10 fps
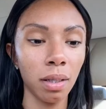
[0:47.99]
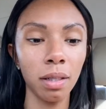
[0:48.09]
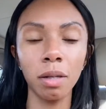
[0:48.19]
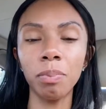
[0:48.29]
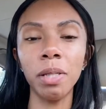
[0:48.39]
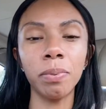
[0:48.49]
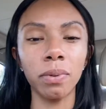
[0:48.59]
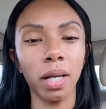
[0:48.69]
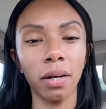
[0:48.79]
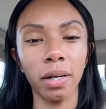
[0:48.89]
young
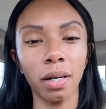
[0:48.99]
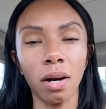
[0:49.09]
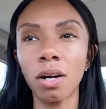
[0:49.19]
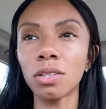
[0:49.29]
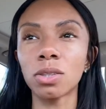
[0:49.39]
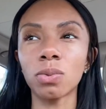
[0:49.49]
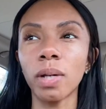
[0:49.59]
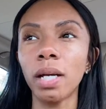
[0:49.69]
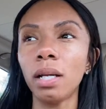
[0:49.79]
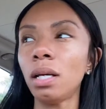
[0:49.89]
people that are
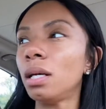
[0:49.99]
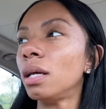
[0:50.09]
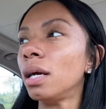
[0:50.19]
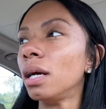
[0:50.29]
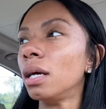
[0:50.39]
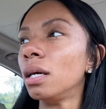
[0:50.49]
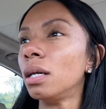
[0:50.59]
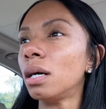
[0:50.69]
incarcerated and